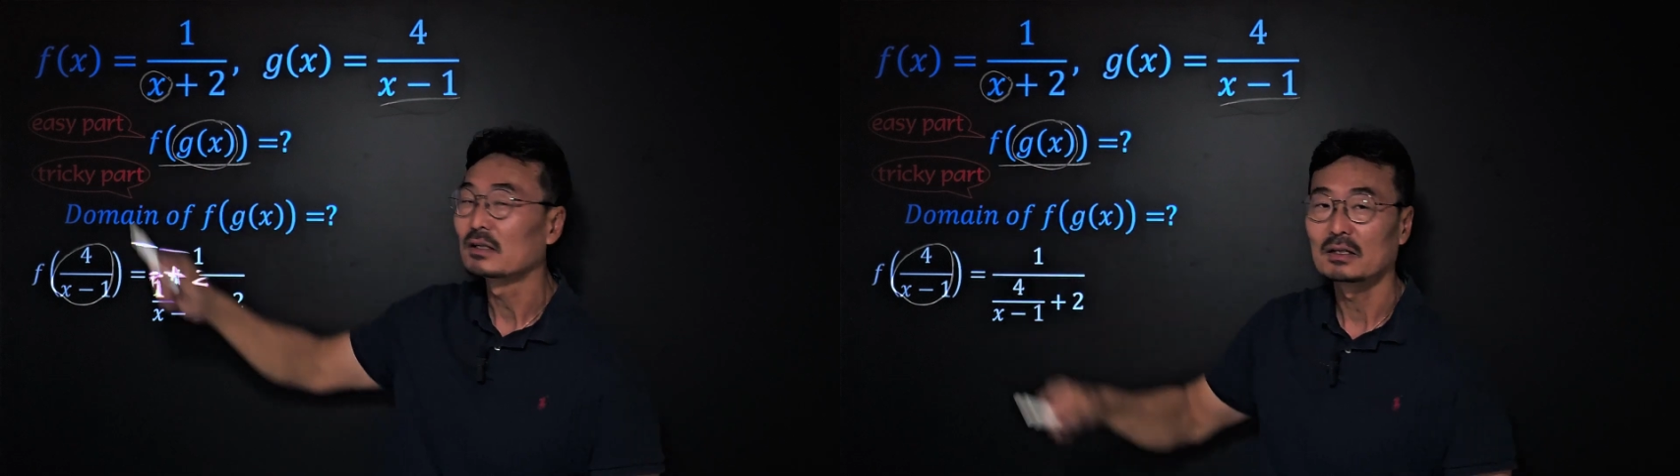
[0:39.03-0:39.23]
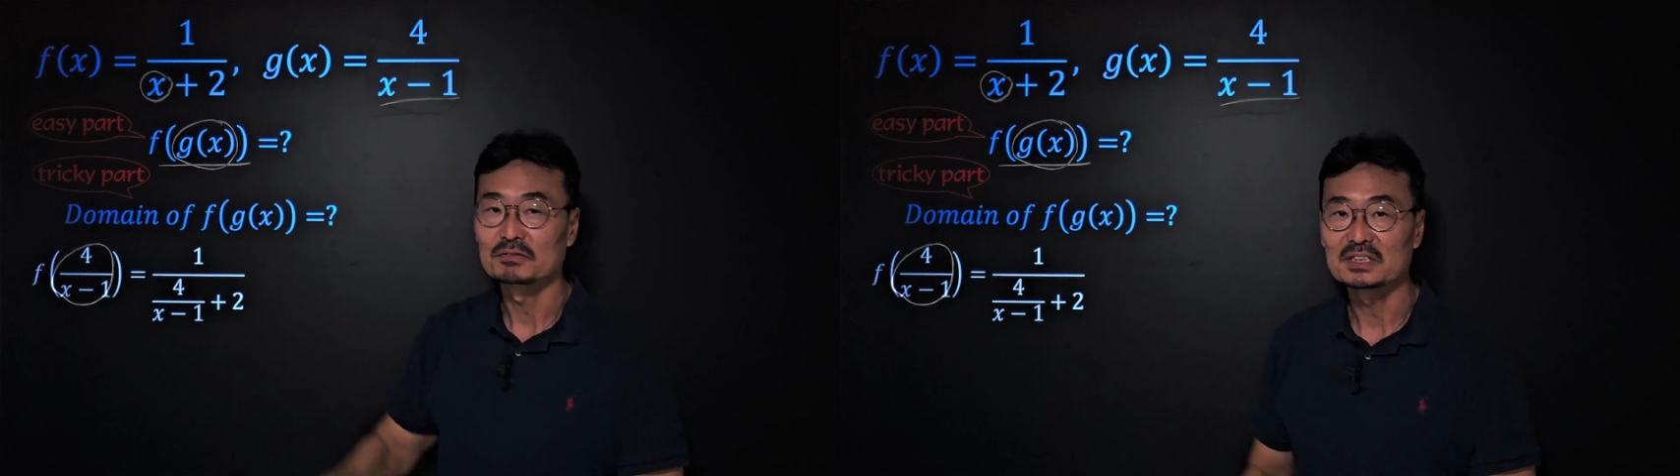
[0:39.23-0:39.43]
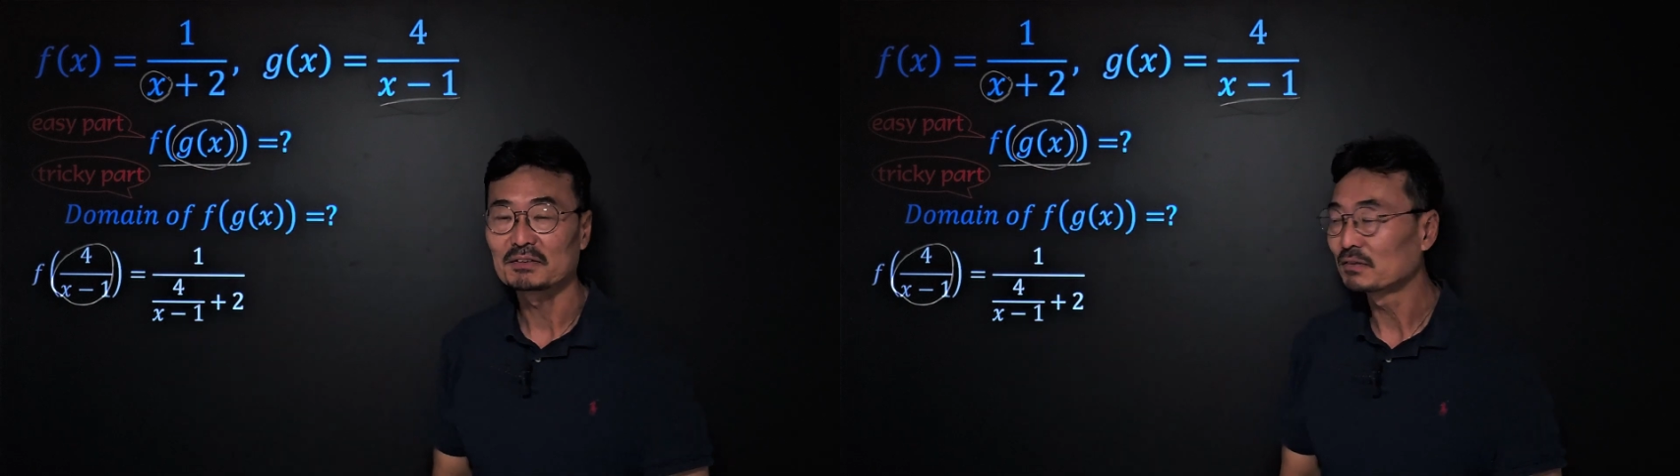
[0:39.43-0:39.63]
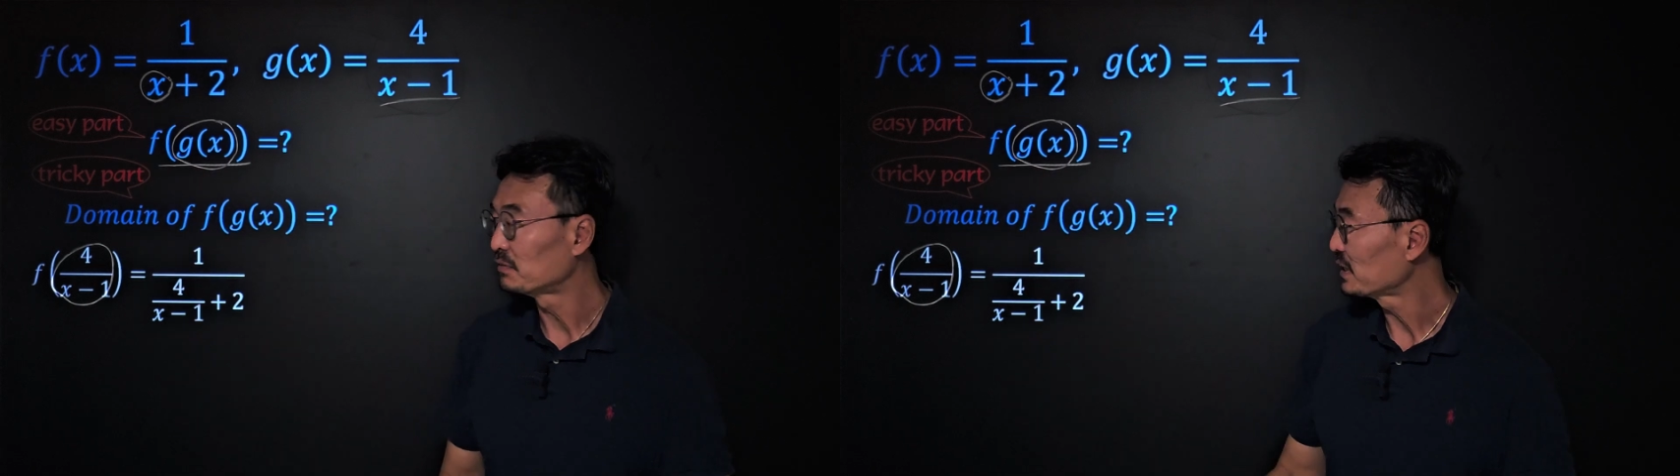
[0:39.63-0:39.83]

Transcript: of the f of